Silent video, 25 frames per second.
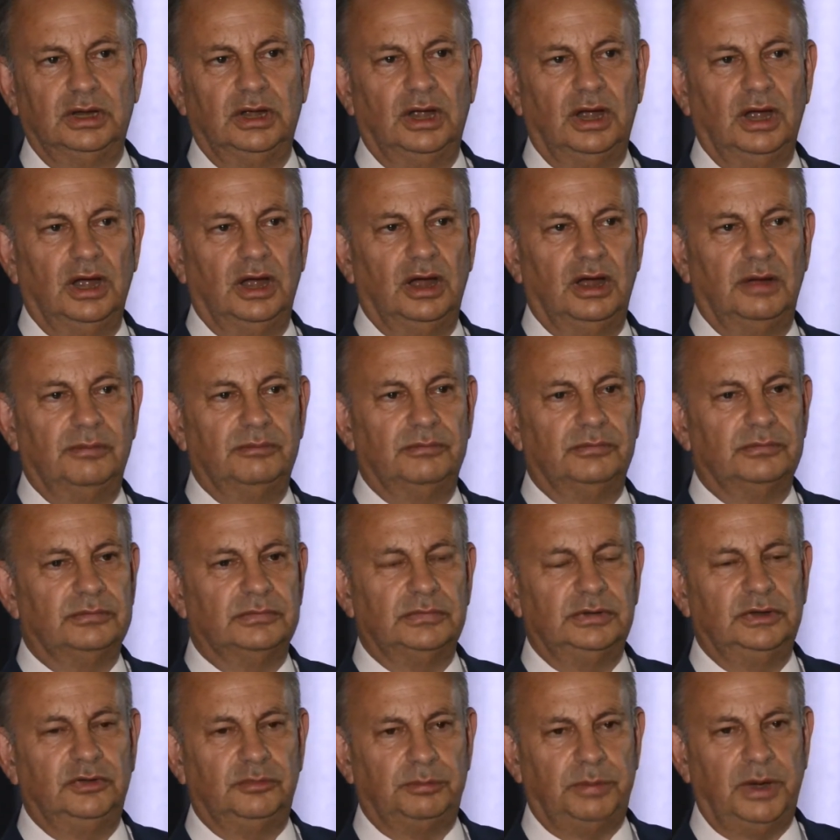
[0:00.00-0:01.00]

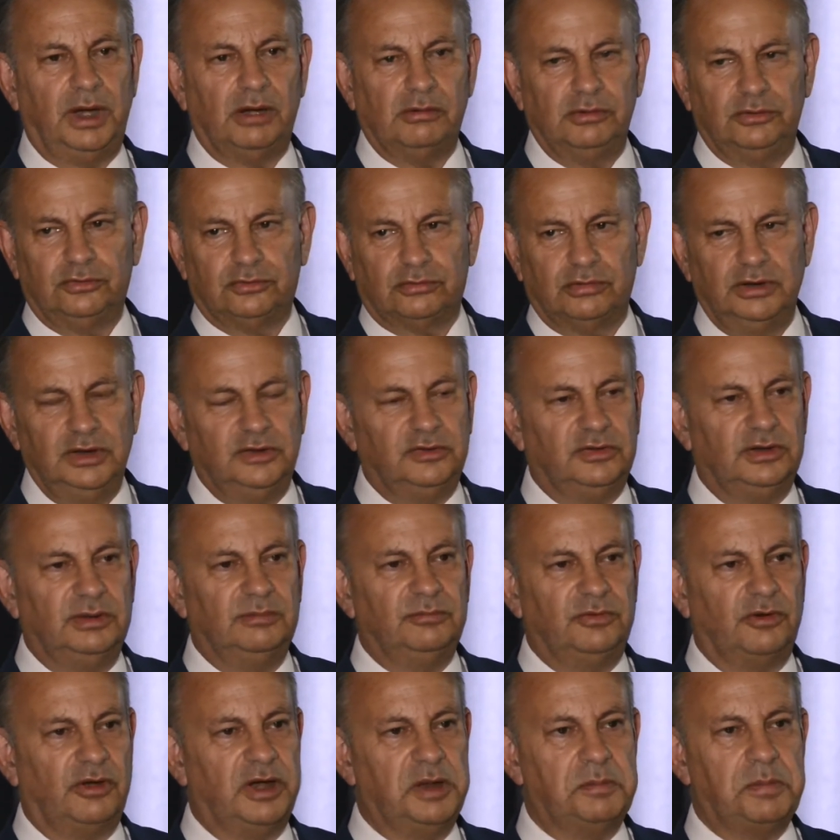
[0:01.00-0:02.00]
um, his parents treated
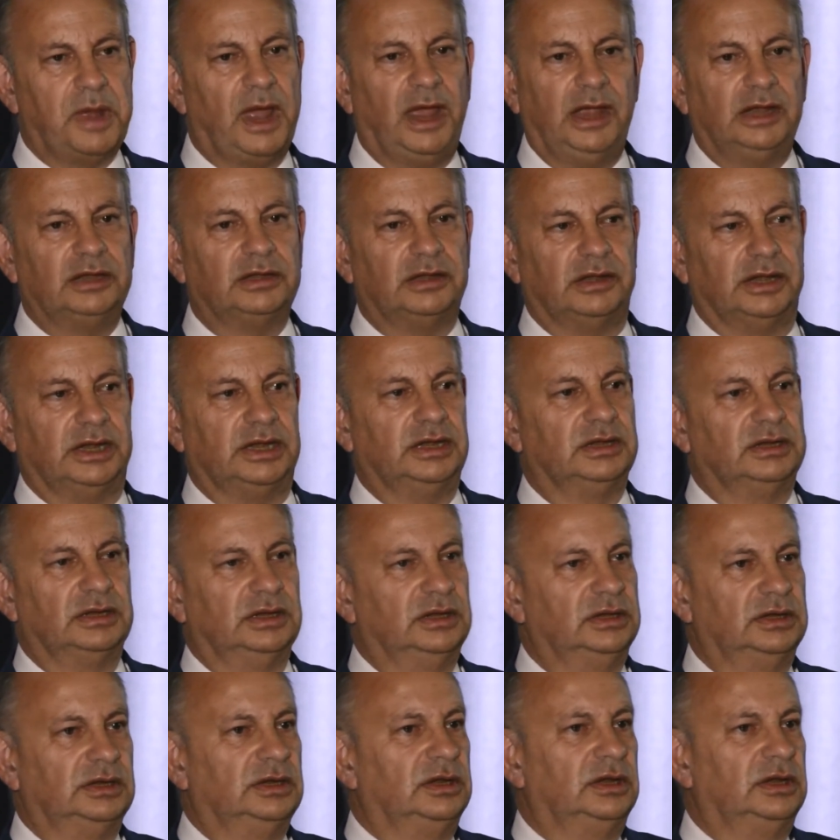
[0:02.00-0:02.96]
him very badly.